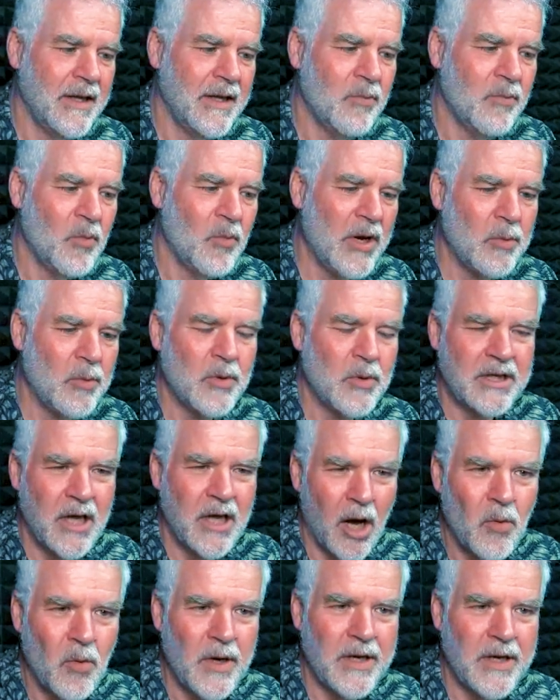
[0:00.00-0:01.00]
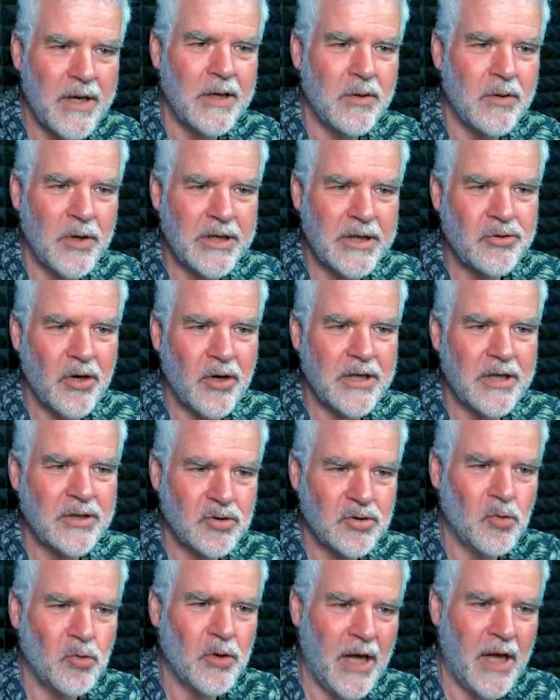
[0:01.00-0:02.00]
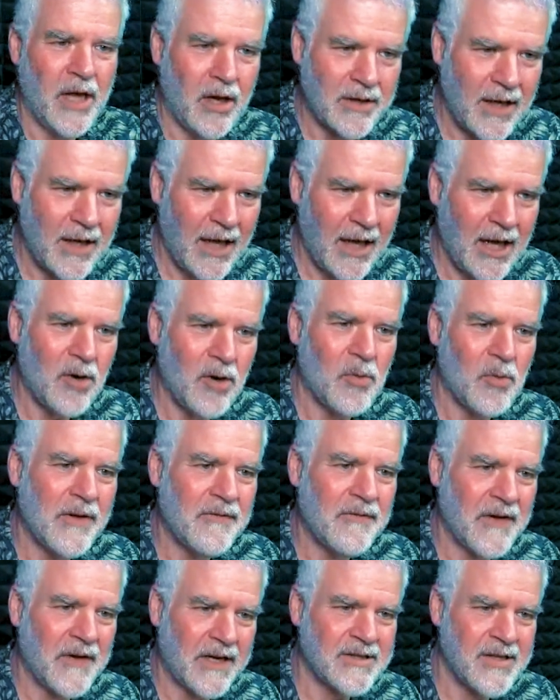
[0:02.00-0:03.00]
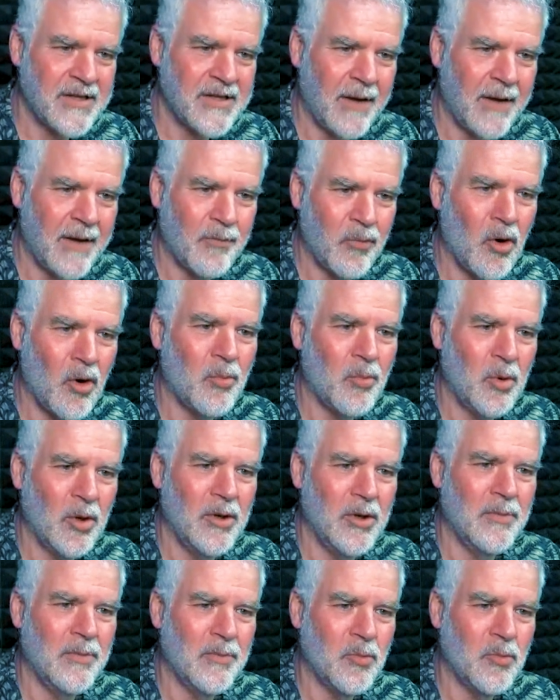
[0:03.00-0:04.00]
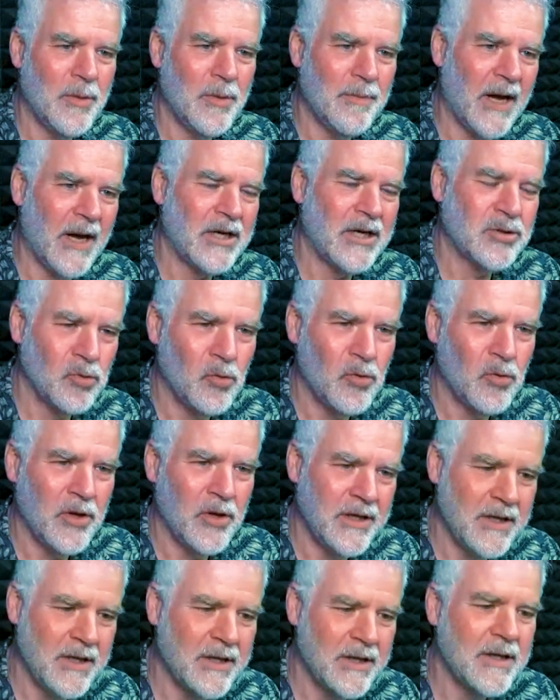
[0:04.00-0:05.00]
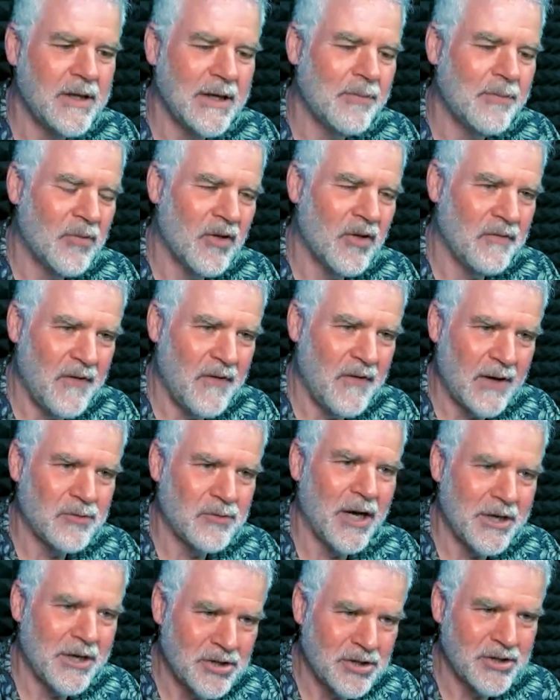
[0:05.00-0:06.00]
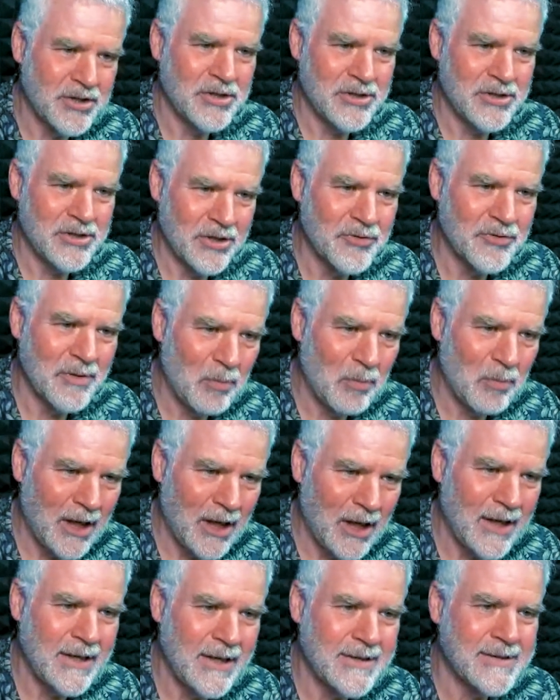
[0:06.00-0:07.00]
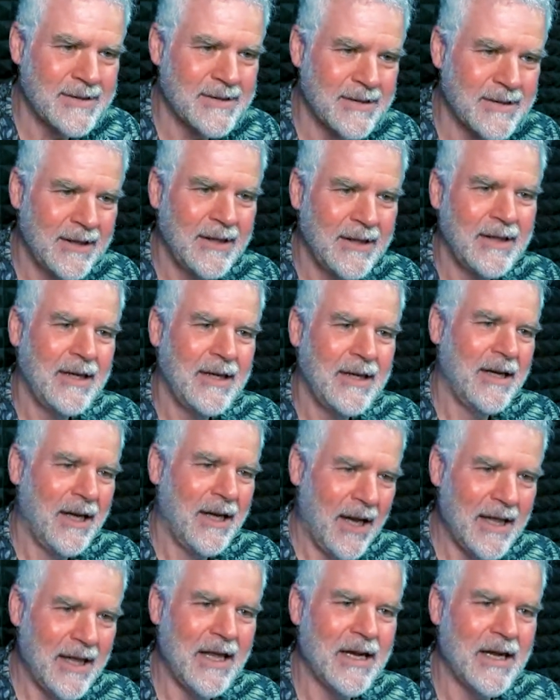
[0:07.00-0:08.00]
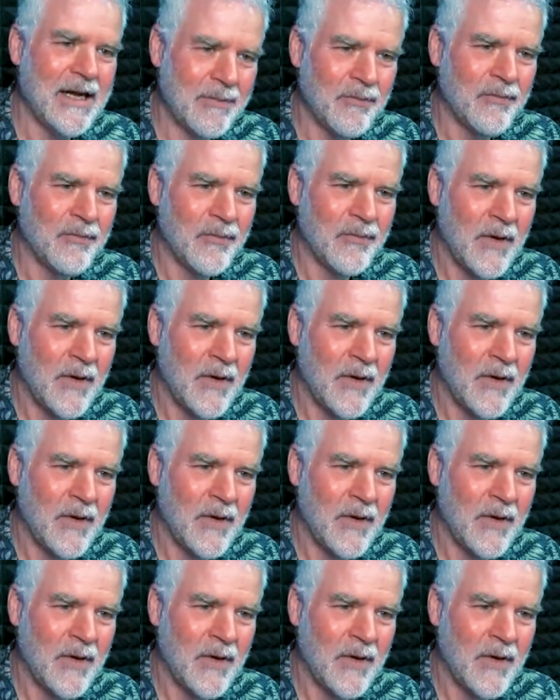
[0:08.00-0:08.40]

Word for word: then we would go in, we'd try and sort out how we fix that problem, we'd make sure the, the, the foundations are in place, and then